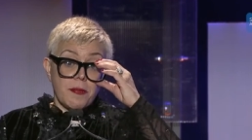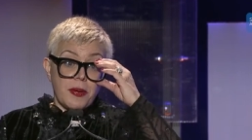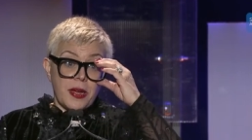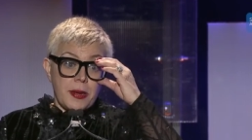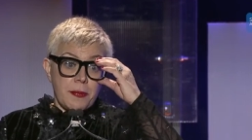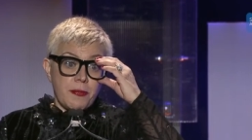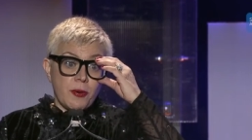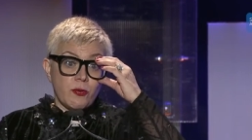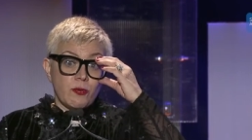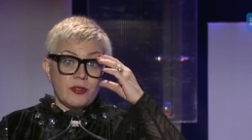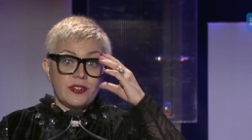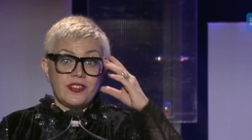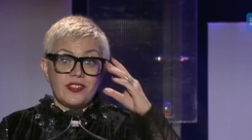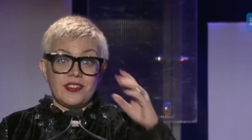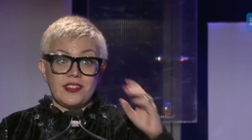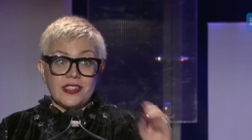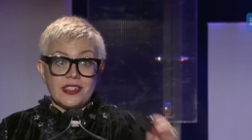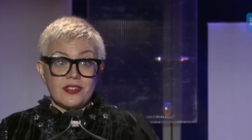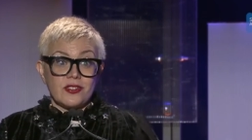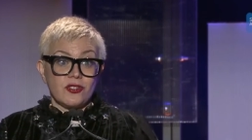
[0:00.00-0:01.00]
people were
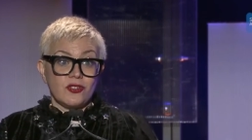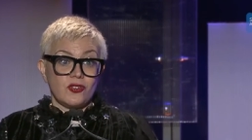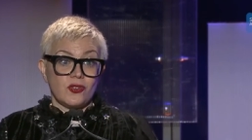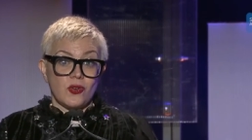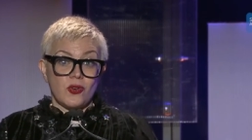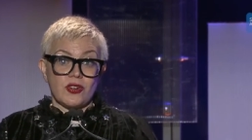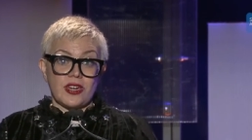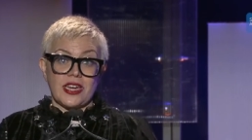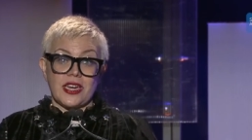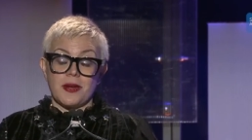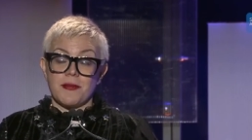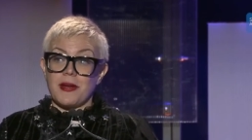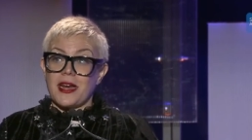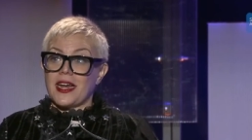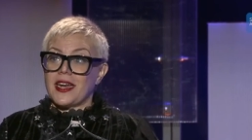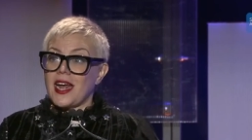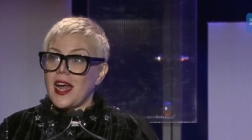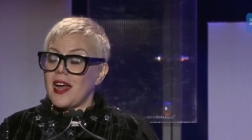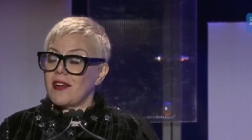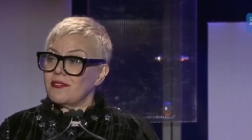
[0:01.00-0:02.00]
still talking
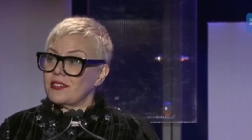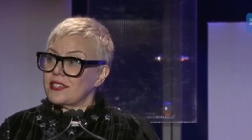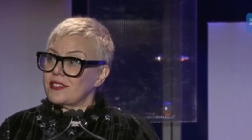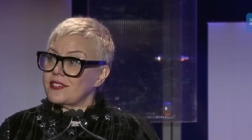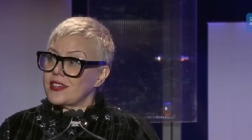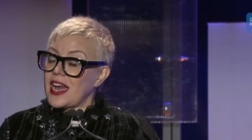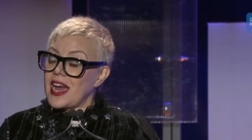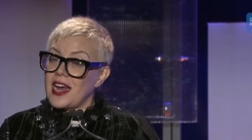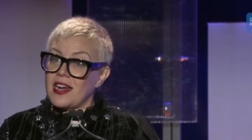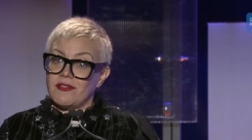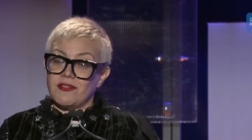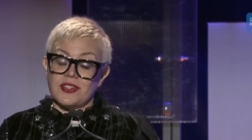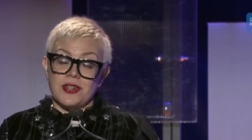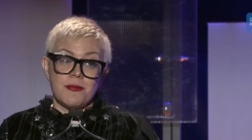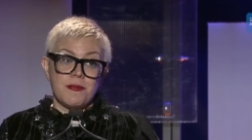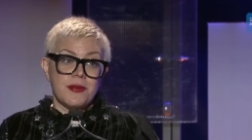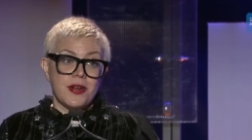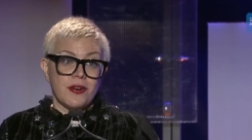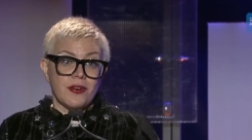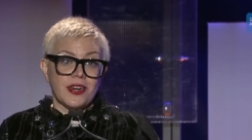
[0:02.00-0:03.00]
about having to have an
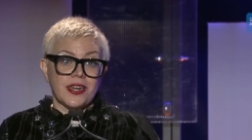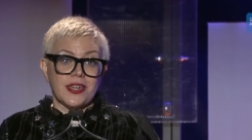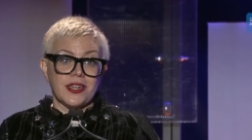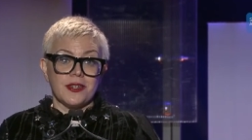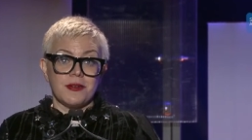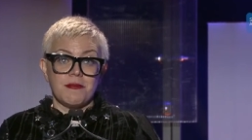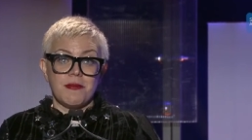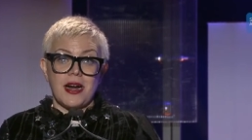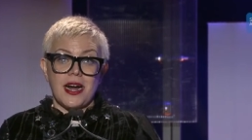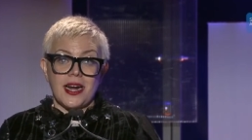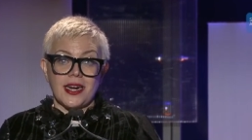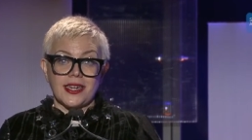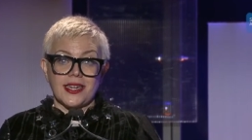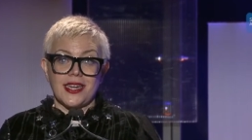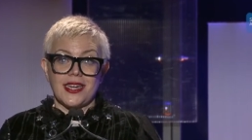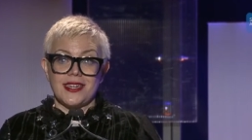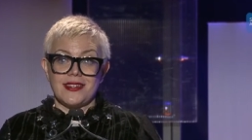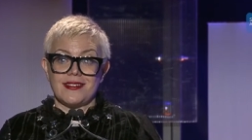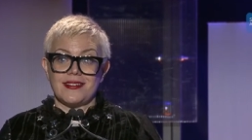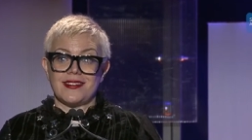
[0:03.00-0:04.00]
American
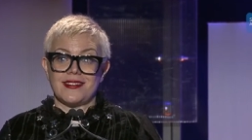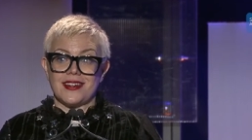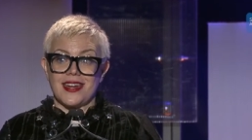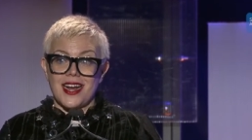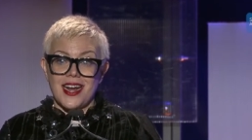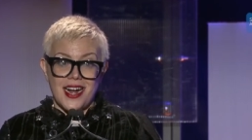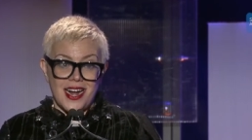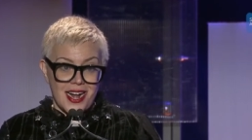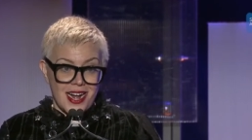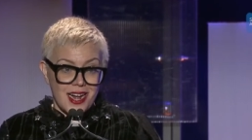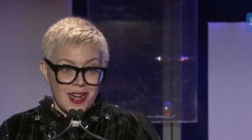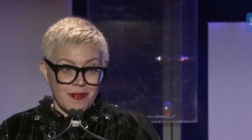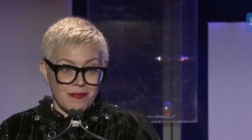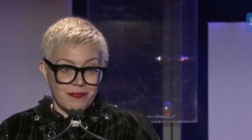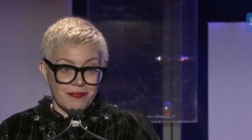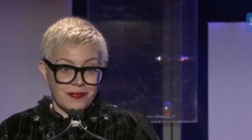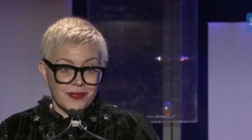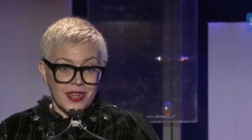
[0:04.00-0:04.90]
marquee star